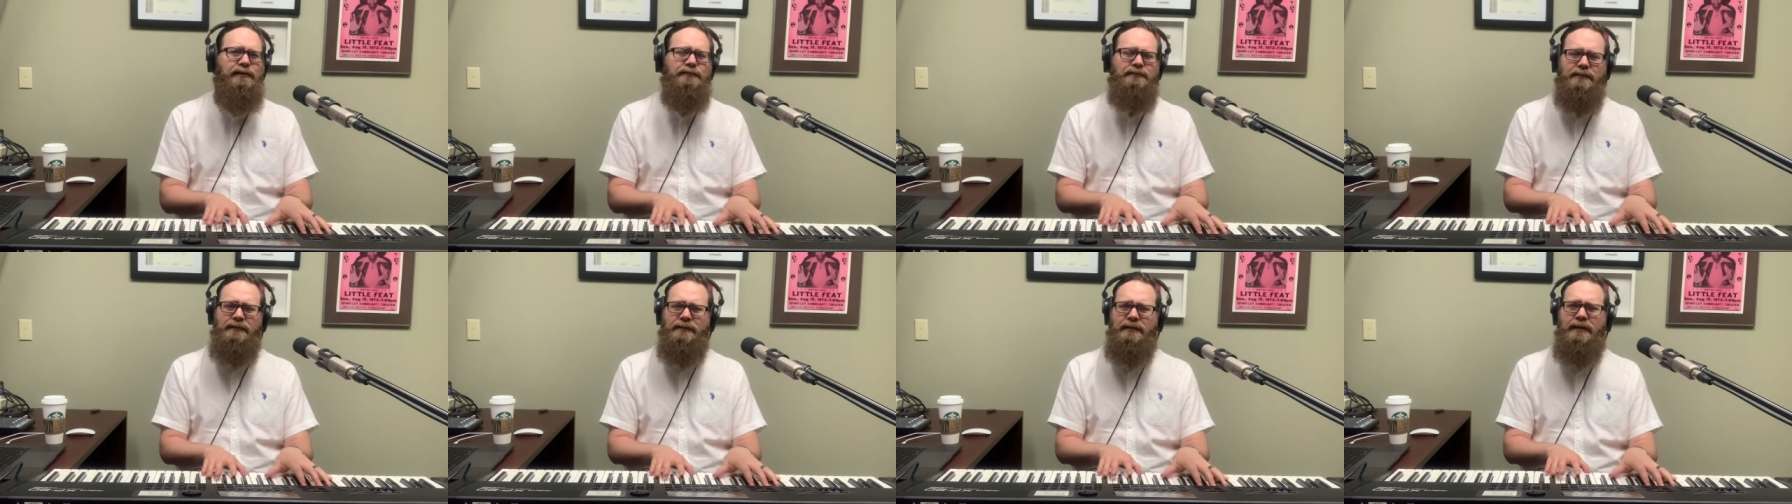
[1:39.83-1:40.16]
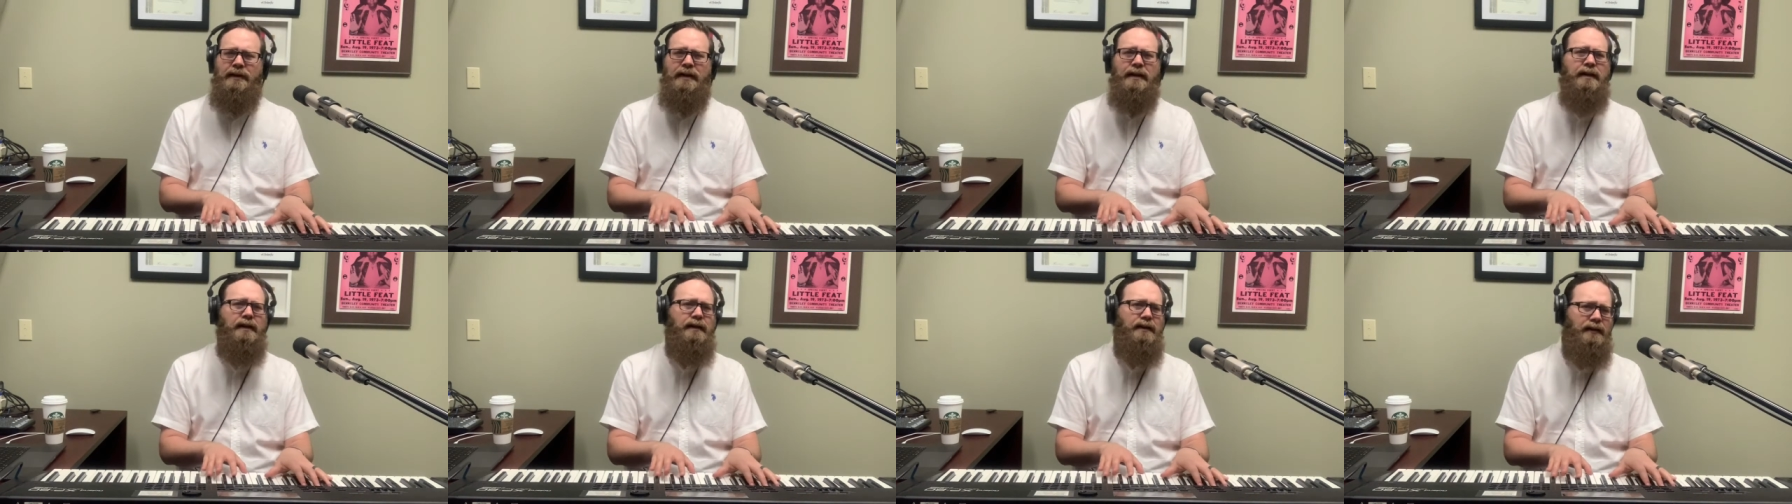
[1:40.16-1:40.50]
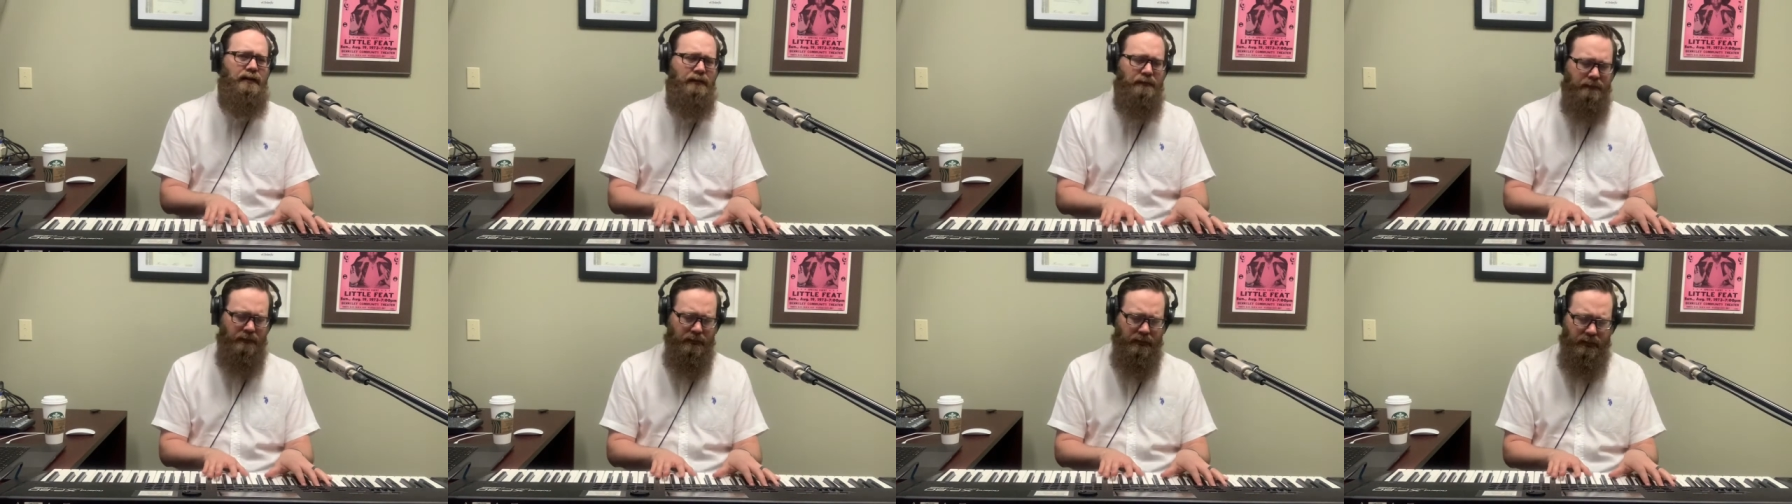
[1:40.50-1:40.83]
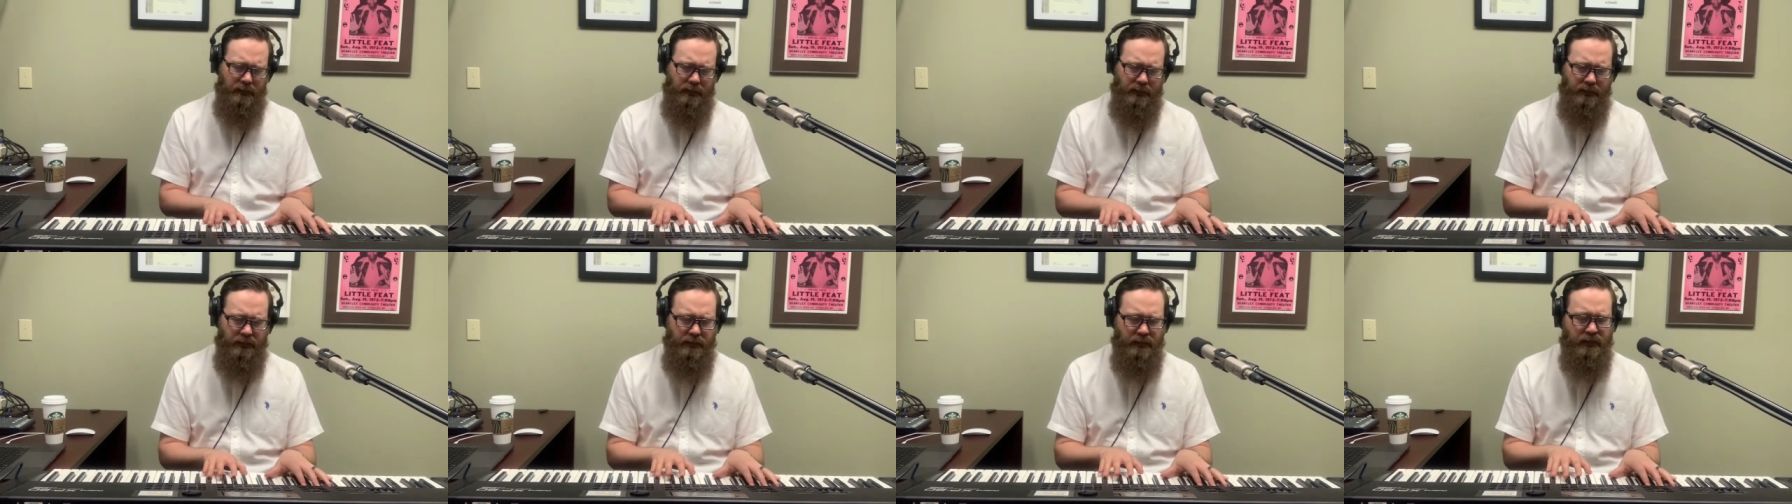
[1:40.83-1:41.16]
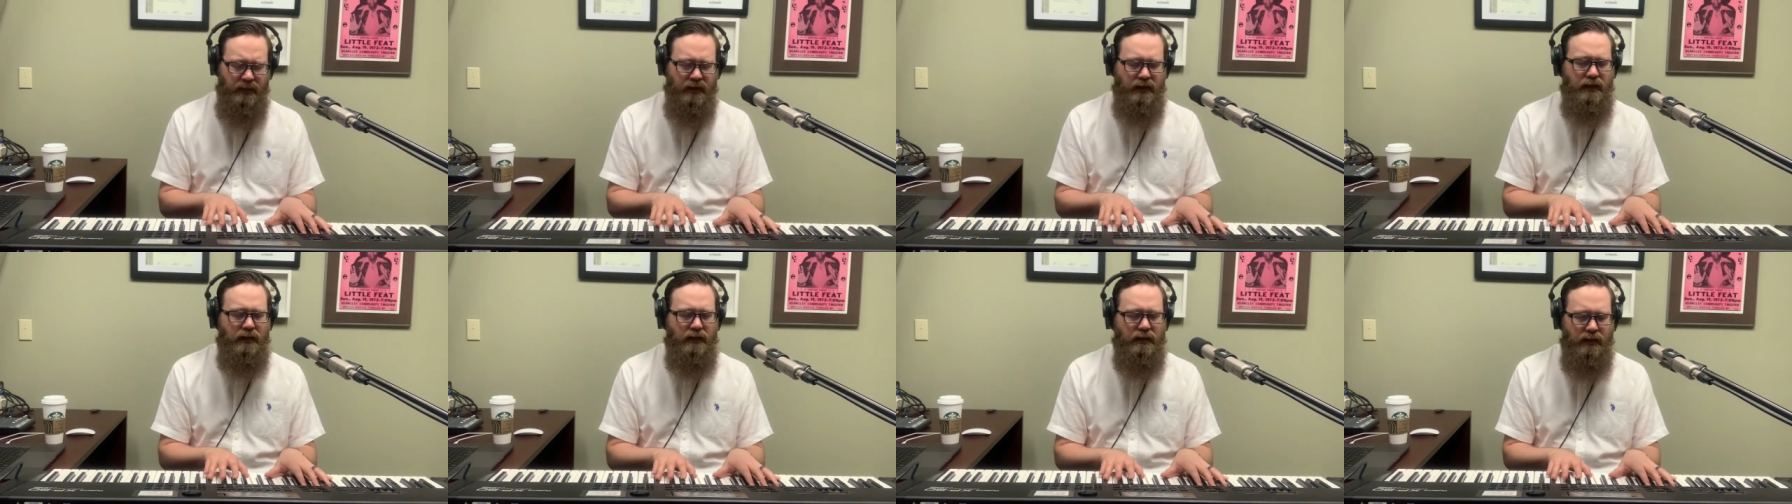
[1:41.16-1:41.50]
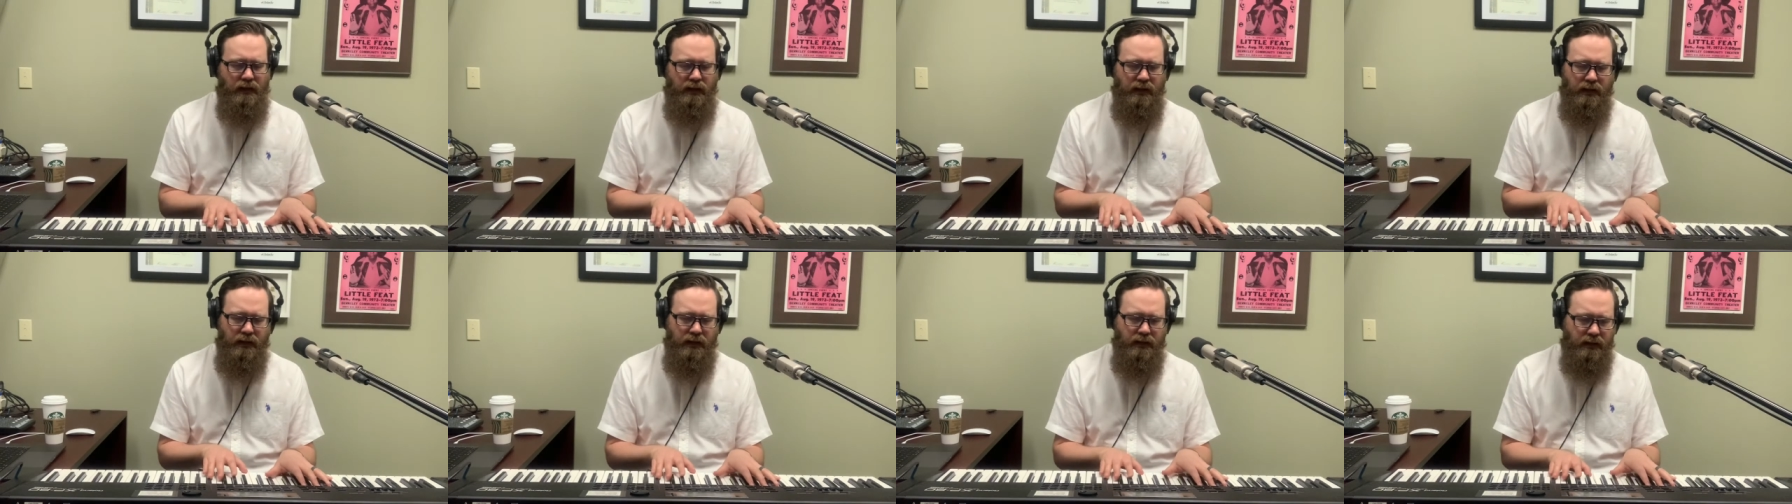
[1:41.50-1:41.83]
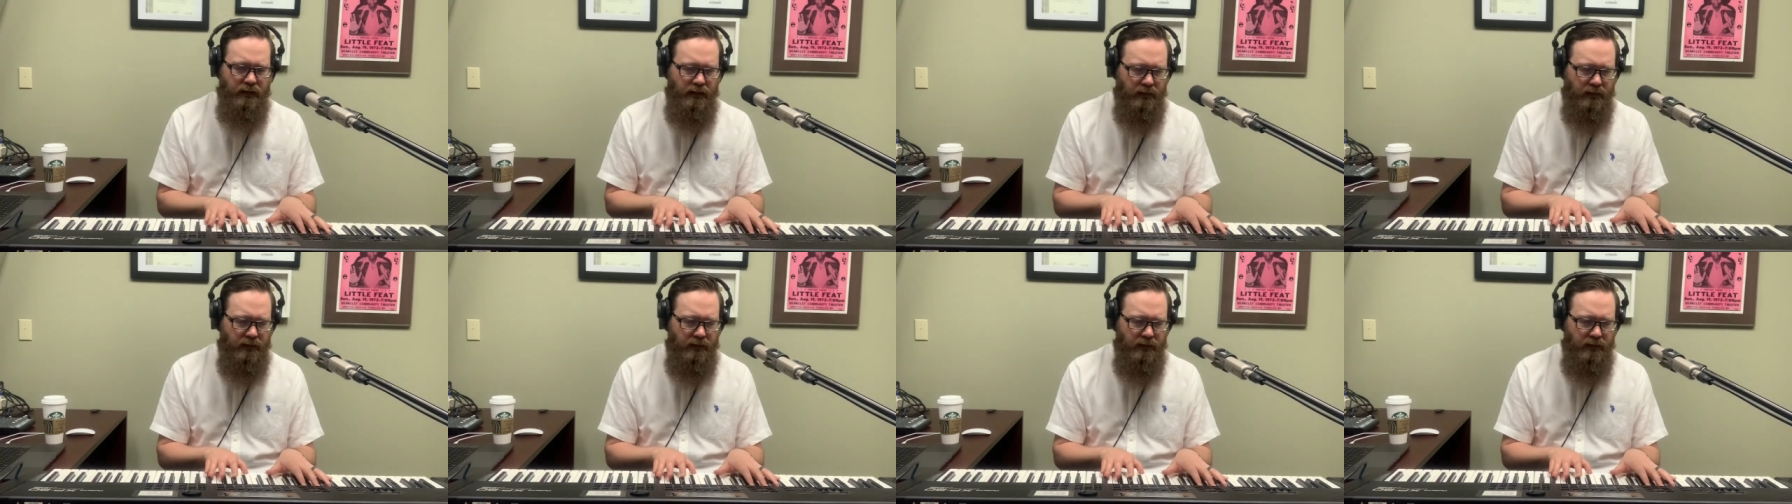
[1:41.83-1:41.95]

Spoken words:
name. Yeah.